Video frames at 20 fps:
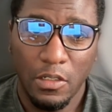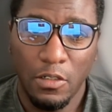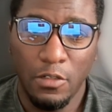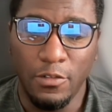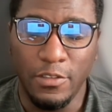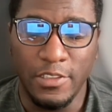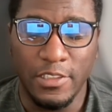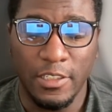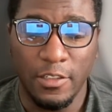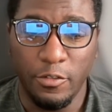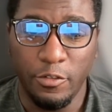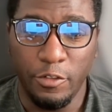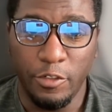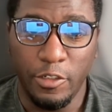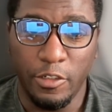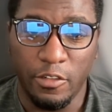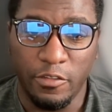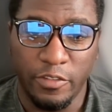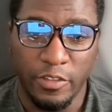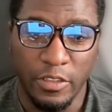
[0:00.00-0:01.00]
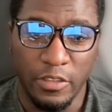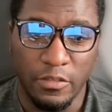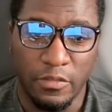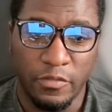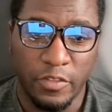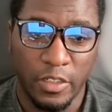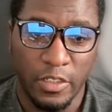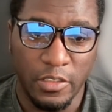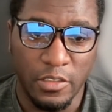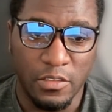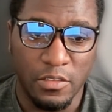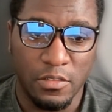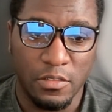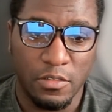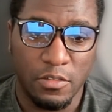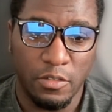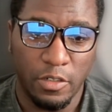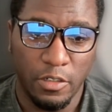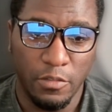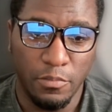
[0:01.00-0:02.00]
who is the little girl from the first
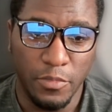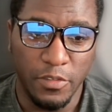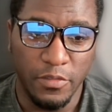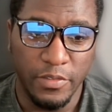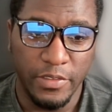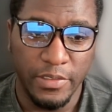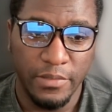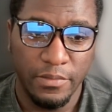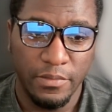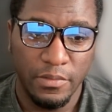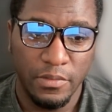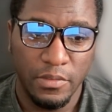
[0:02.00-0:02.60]
Crow movie.